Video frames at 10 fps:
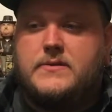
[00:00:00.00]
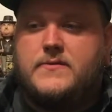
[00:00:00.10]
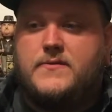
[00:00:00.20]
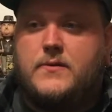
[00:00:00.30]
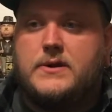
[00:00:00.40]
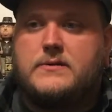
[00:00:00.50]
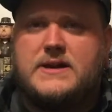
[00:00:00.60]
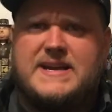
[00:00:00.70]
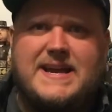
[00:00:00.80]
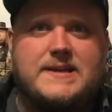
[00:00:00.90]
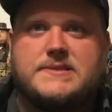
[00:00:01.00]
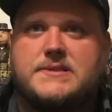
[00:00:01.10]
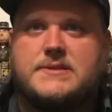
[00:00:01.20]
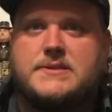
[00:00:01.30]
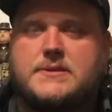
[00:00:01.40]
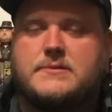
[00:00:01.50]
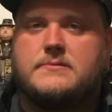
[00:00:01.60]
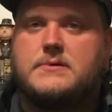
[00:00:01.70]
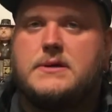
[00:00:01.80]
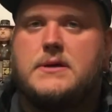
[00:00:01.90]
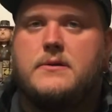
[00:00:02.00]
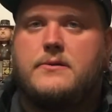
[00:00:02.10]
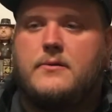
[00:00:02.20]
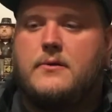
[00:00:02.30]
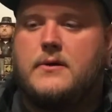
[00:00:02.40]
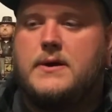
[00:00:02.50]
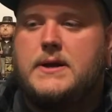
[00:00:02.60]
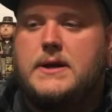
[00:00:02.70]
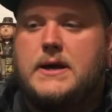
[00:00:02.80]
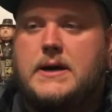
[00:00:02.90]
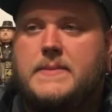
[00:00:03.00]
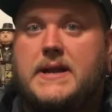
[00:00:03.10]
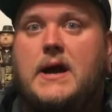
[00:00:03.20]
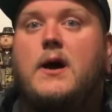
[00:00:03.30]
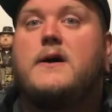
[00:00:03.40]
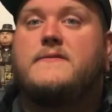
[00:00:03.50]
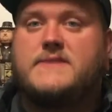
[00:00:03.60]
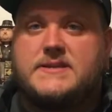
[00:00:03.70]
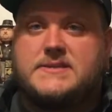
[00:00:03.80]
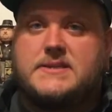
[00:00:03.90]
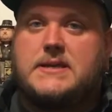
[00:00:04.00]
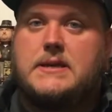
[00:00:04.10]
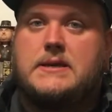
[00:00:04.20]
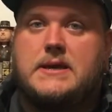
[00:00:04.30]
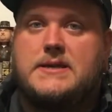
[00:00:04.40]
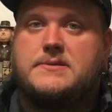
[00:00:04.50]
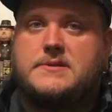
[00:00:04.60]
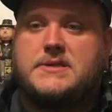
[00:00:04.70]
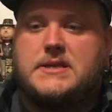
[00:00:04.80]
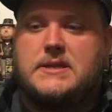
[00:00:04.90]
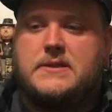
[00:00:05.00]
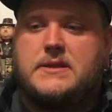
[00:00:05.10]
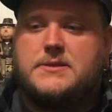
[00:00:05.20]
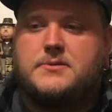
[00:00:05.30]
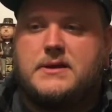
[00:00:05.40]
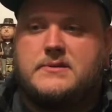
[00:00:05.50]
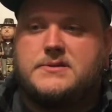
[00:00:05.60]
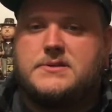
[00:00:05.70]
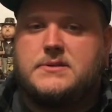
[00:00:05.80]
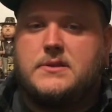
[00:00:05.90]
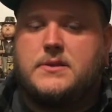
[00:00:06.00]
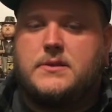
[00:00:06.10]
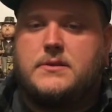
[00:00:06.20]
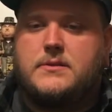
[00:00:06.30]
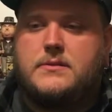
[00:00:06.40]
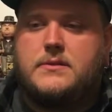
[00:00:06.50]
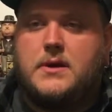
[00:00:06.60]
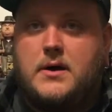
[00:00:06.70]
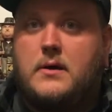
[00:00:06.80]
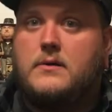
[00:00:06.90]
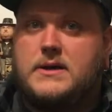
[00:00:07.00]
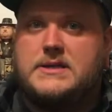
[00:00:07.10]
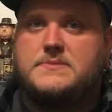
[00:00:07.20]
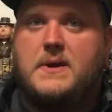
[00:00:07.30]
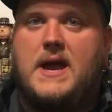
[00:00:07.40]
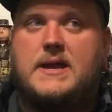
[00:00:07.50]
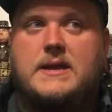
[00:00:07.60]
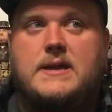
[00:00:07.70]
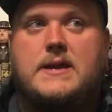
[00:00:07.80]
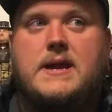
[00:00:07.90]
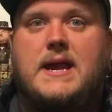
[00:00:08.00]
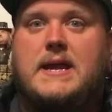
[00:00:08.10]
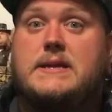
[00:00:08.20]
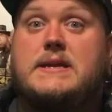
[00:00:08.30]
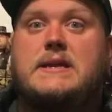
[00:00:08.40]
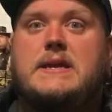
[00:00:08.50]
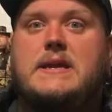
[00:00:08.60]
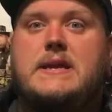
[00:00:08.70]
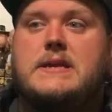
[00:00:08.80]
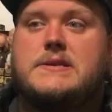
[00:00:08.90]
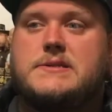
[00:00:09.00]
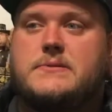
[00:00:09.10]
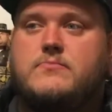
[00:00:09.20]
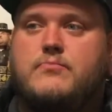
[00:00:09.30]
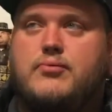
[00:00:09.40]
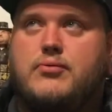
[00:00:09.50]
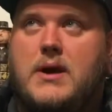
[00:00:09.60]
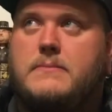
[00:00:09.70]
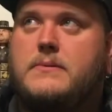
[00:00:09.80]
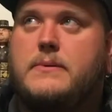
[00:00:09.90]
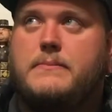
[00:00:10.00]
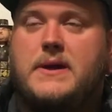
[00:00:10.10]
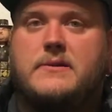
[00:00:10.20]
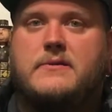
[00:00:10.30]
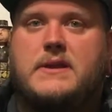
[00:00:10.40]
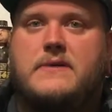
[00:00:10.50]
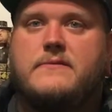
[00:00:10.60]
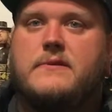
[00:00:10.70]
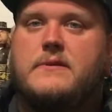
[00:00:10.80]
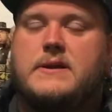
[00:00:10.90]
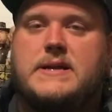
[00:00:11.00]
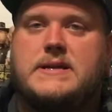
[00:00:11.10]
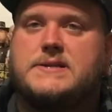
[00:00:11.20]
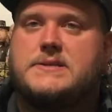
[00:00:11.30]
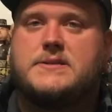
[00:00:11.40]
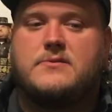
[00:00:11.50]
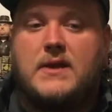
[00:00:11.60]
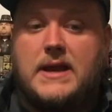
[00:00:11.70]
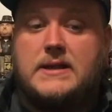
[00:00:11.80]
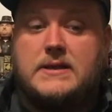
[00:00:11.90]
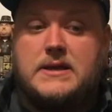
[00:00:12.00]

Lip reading: foil, I guess, to Thor. And obviously, as you've seen in the trailers, the Hulk is back, and he is probably better than ever. It is great,